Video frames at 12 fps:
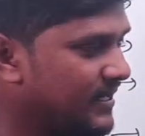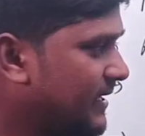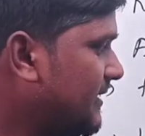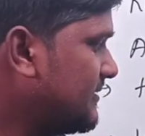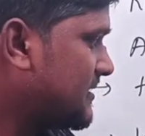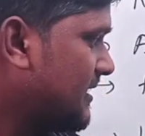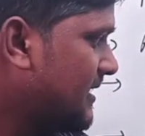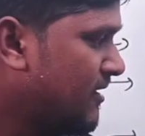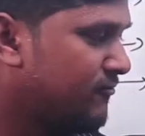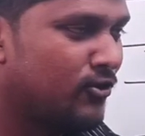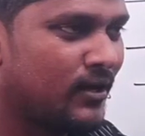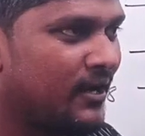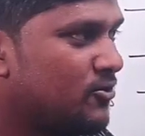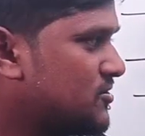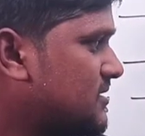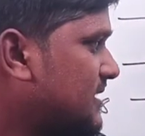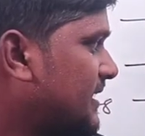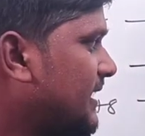are increased. Four
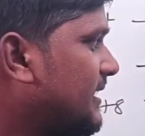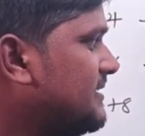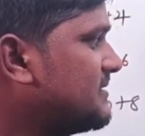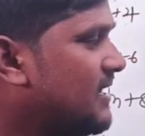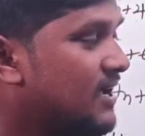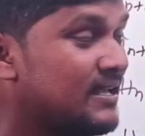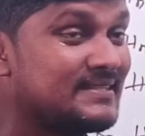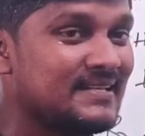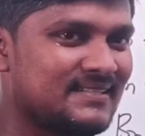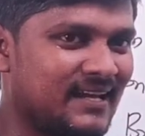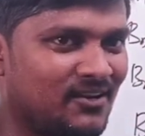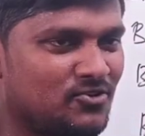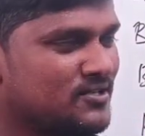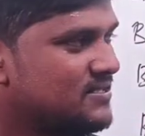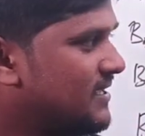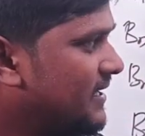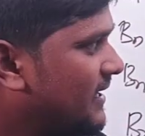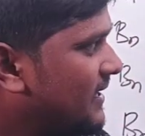hydrogens are increased. Six
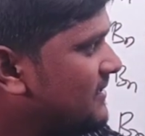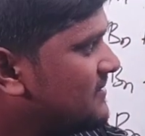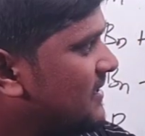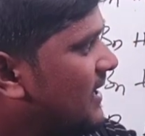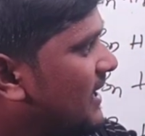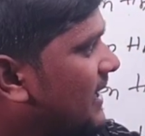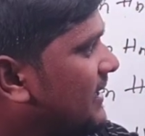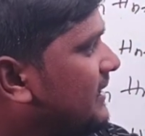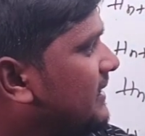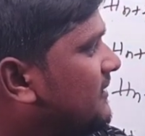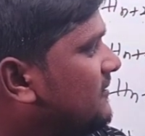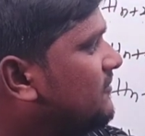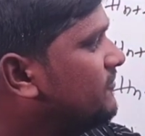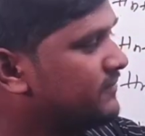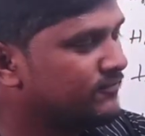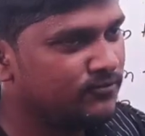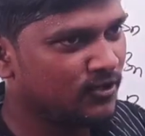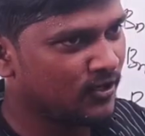hydrogens are increased. Here
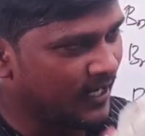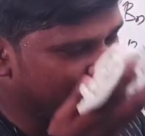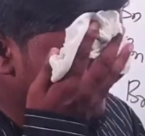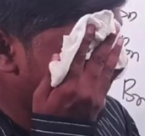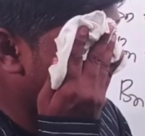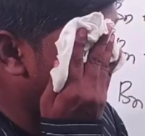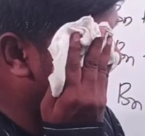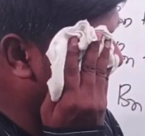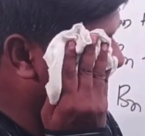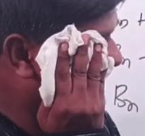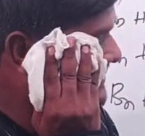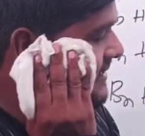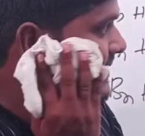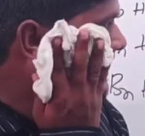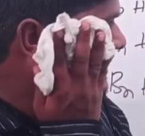four hydrogens are increased.